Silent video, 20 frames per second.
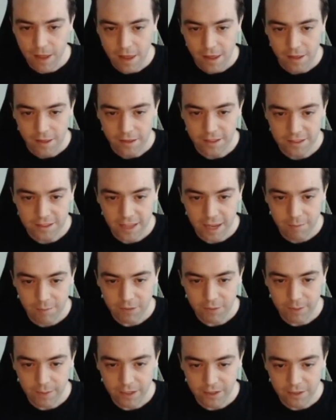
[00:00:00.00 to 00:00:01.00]
This game
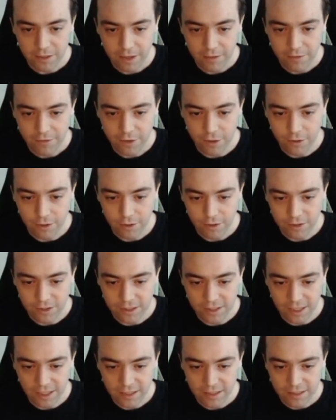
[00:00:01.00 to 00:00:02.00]
is based off Touhou
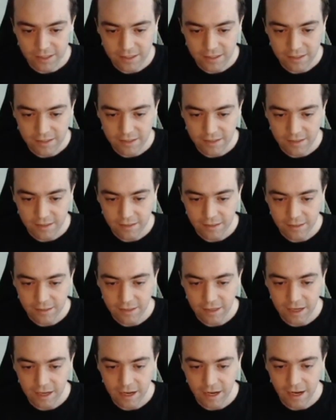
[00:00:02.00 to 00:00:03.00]
6,
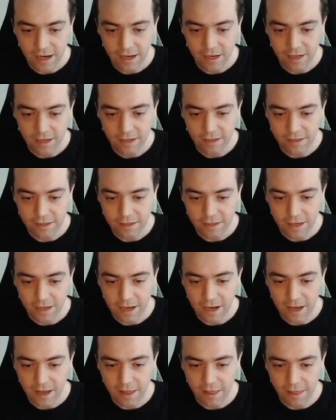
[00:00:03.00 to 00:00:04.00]
and
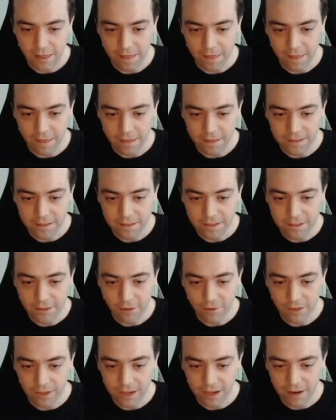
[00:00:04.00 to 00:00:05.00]
this is the
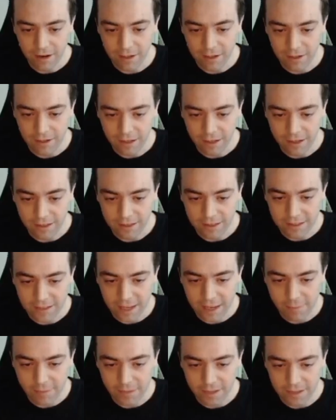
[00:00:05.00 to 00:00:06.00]
only character in this
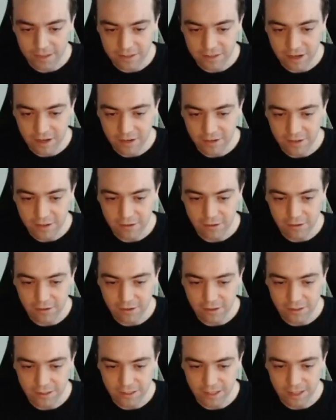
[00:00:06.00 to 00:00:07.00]
game that is not in
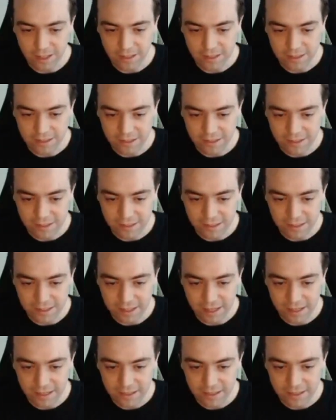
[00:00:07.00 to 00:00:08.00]
Touhou 6. This is
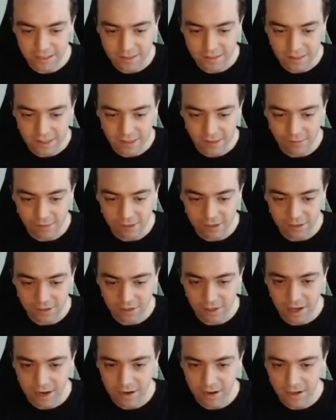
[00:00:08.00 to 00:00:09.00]
Nyx, an original
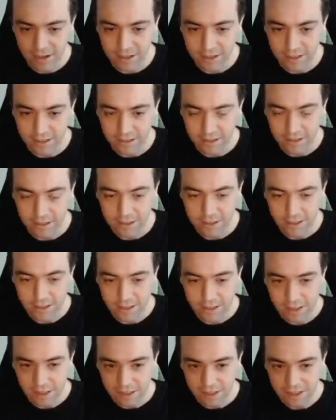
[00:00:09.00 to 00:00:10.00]
character.
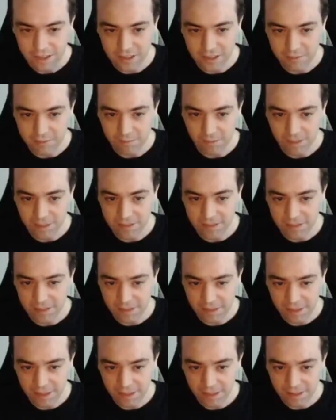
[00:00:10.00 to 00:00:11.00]
She's
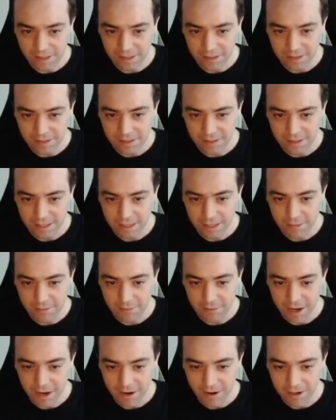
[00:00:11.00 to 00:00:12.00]
basically the same
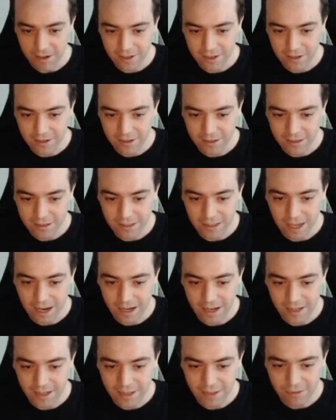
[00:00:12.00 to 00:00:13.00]
character
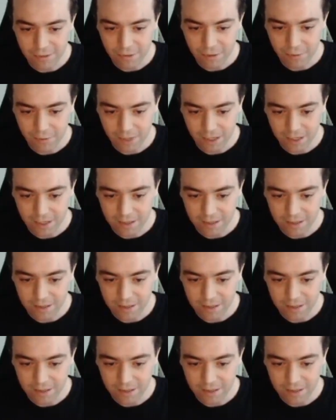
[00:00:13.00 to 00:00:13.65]
design as Rumia.